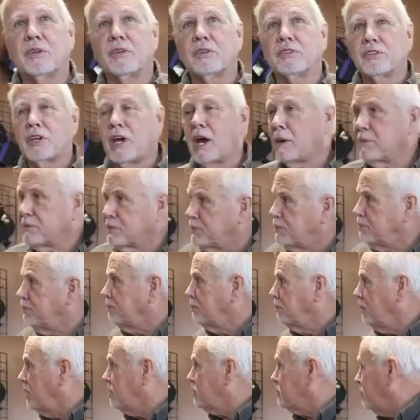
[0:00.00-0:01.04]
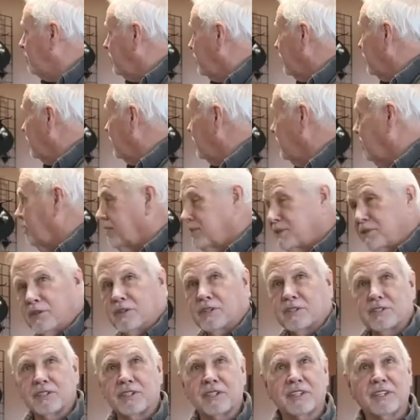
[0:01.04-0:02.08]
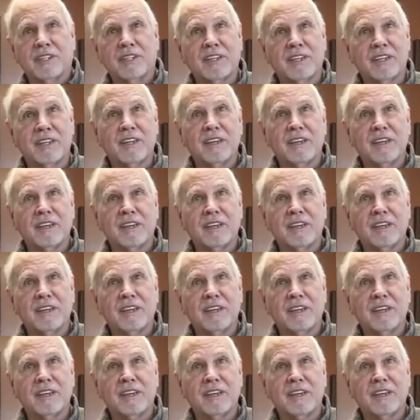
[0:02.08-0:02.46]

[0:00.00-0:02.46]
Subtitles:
so the shop's much bigger, as you can see.